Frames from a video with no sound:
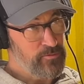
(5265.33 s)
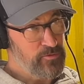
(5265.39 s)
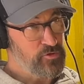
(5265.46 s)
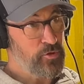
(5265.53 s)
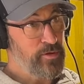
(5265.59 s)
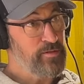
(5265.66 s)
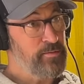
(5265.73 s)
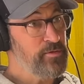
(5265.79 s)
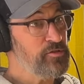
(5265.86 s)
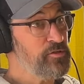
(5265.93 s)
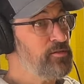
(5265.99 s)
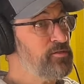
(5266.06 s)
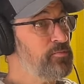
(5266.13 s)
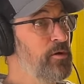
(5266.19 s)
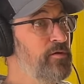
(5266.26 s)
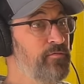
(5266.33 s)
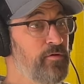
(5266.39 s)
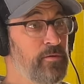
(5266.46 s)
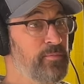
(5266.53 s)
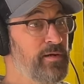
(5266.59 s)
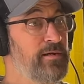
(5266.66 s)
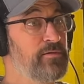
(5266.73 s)
join the Michigan Small
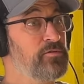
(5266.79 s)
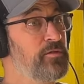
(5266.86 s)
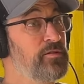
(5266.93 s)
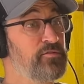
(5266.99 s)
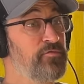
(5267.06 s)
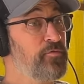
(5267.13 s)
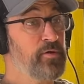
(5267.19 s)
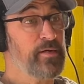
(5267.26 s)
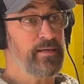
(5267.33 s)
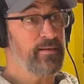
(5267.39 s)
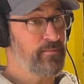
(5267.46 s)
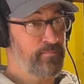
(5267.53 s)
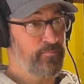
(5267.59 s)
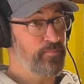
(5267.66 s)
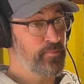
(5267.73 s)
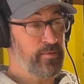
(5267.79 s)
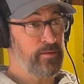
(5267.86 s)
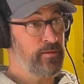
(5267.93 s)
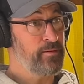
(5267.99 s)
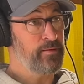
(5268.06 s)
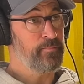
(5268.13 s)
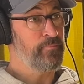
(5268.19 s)
Farm Council. It's free.
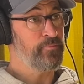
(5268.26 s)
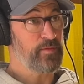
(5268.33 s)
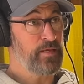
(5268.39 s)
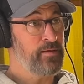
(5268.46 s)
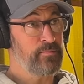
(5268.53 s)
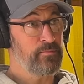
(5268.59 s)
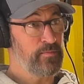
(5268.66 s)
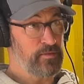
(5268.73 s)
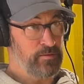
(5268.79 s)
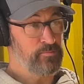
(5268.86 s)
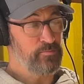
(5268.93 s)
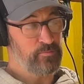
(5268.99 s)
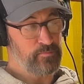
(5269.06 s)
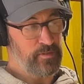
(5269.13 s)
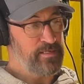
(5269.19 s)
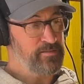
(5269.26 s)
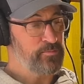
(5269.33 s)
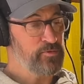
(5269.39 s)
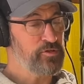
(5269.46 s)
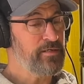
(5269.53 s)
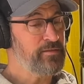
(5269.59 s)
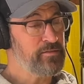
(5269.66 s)
Um, and, and as
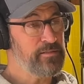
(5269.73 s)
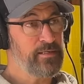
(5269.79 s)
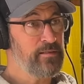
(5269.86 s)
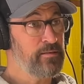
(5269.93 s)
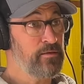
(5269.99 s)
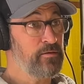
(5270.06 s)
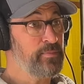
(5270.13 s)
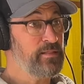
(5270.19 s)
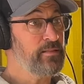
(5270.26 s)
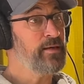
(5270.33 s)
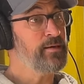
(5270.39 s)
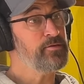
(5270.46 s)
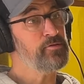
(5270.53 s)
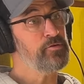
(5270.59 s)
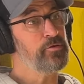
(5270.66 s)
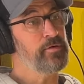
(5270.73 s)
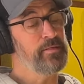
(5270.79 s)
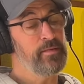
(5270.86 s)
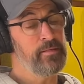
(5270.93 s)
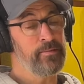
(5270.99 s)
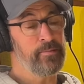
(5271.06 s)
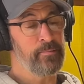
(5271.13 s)
Michele said, there'll be links to it.
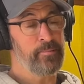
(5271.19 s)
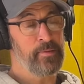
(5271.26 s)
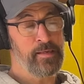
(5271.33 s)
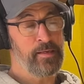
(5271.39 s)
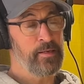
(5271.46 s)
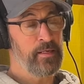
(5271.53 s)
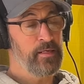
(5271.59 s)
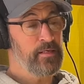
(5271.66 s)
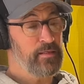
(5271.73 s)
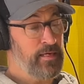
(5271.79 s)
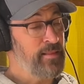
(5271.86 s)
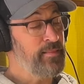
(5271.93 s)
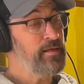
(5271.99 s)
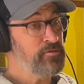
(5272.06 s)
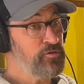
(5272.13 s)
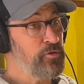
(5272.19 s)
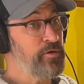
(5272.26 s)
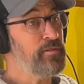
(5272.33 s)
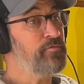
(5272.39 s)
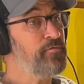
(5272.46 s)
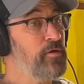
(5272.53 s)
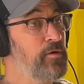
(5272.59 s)
Um, and then join
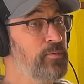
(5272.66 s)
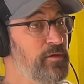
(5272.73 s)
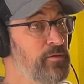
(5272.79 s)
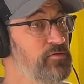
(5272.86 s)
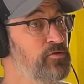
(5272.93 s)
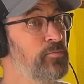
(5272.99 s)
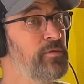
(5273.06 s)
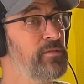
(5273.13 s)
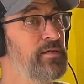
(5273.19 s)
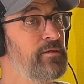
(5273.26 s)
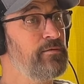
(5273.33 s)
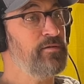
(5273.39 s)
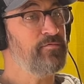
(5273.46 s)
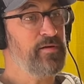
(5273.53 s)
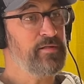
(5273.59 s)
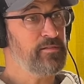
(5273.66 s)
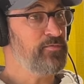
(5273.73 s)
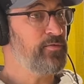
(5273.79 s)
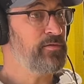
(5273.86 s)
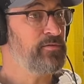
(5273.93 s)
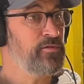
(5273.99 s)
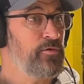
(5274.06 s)
the Farm to Consumer Legal Defense
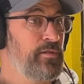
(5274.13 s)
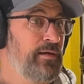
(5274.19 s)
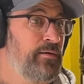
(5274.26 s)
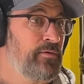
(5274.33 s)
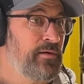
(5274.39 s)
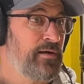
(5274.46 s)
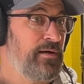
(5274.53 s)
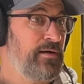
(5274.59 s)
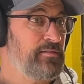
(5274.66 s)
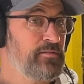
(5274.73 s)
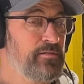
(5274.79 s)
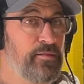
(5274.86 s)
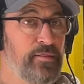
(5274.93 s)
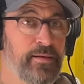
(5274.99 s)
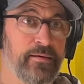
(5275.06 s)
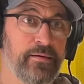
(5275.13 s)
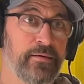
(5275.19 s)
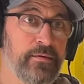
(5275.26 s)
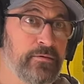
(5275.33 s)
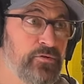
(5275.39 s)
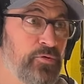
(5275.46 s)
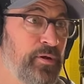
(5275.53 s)
Fund too. That one costs, I think,
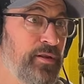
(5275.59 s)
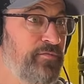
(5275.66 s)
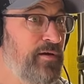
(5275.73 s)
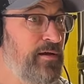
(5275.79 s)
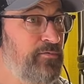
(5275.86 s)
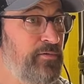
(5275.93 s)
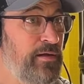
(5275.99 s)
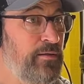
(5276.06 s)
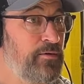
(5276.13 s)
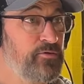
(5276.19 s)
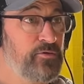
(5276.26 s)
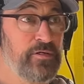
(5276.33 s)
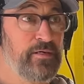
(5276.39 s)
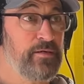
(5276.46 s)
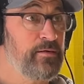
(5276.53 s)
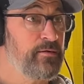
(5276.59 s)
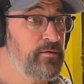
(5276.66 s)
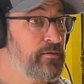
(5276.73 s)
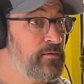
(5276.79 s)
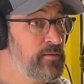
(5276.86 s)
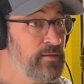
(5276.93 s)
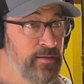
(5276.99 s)
$125 a
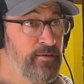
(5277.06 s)
year.